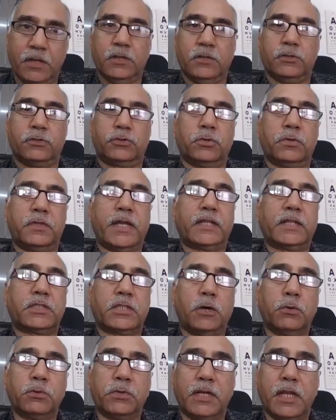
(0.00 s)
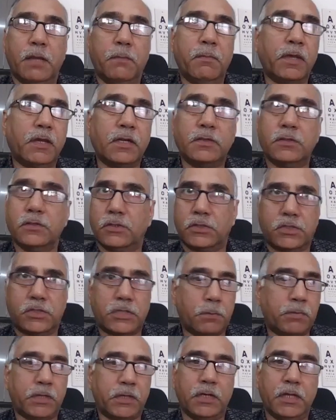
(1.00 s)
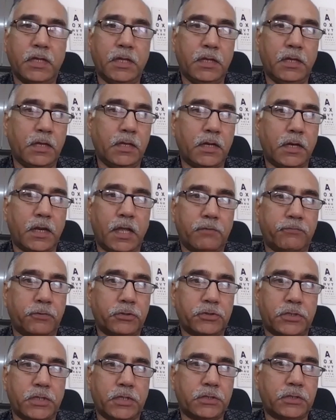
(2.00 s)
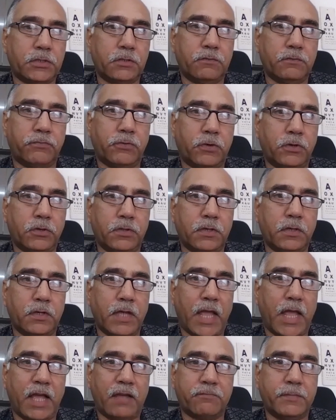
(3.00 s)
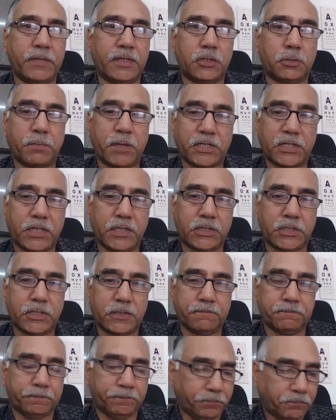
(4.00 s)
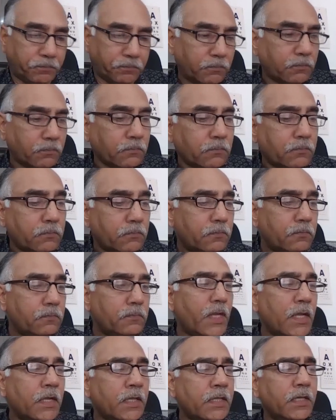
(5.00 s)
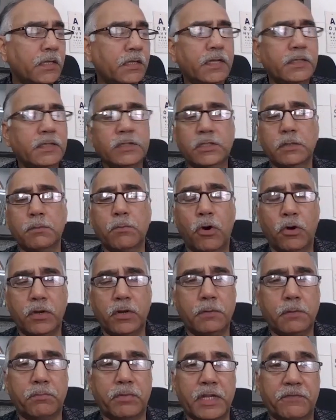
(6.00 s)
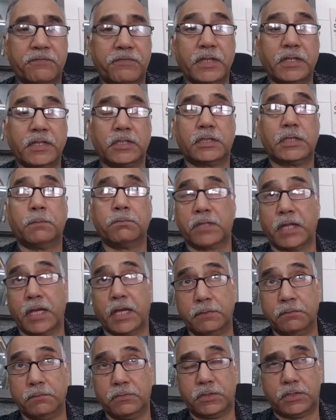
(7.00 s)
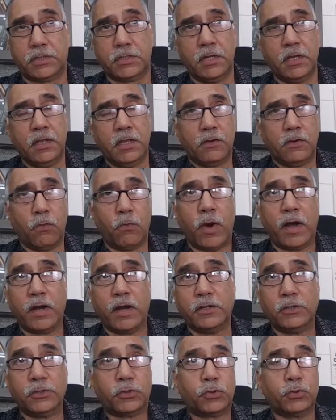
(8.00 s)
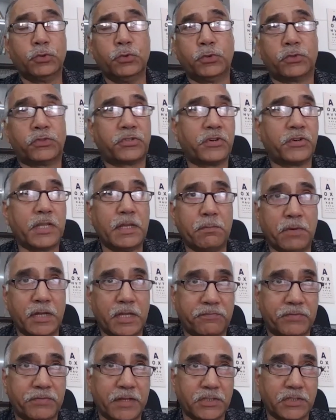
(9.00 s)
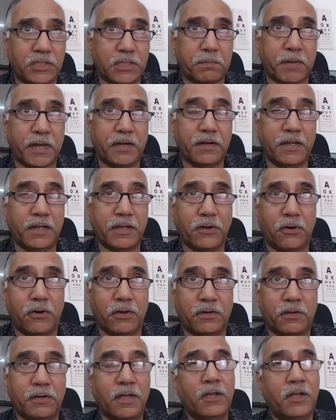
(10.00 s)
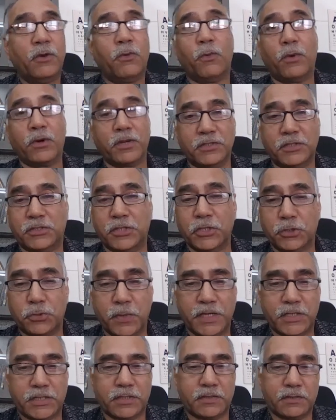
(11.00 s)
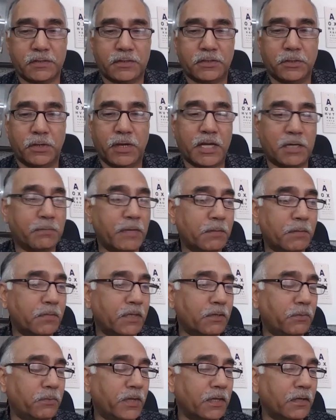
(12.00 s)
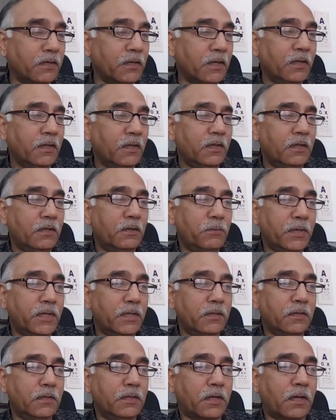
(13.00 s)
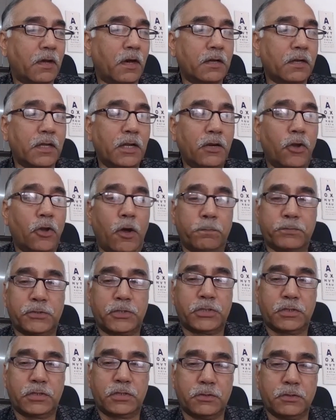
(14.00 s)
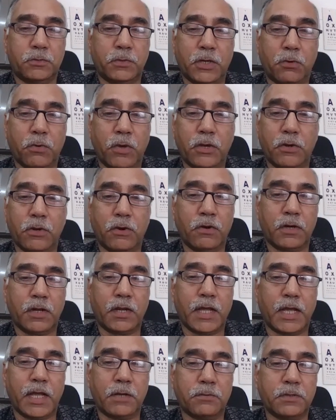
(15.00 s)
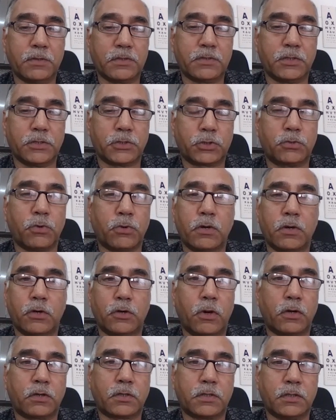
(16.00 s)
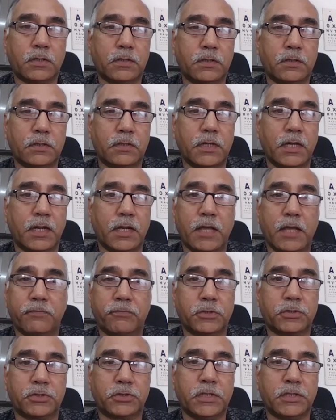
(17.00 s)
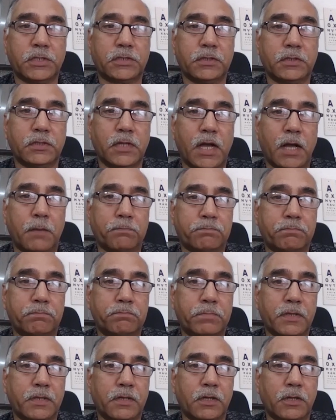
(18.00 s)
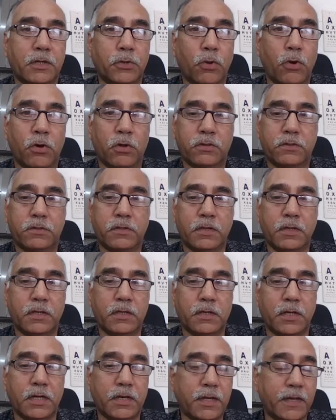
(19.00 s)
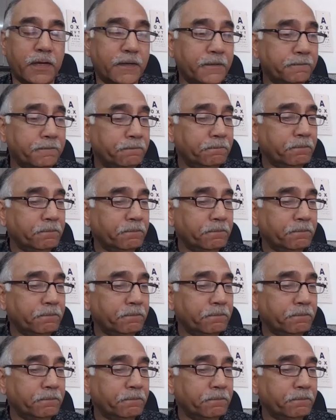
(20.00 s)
So that's how the day begins typically in an Air Force station for the AvMed specialist. He attends the morning briefing, sometimes 1, 2, 3 briefings depending on what is the situation. So I remember when the Kargil ops were going on and I was the squadron doctor in an Air Force station up north in India,